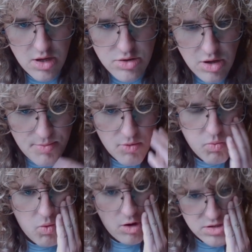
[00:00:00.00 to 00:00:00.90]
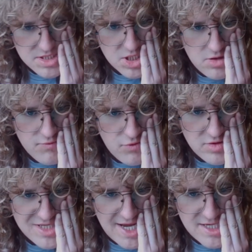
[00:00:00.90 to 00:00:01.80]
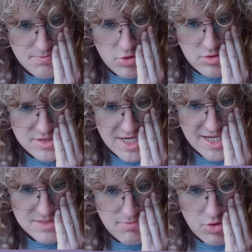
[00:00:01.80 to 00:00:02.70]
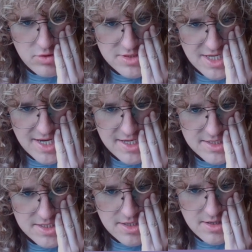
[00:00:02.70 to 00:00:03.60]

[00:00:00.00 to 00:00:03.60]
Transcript: No, but what? Rook takes, pawn takes, pawn takes.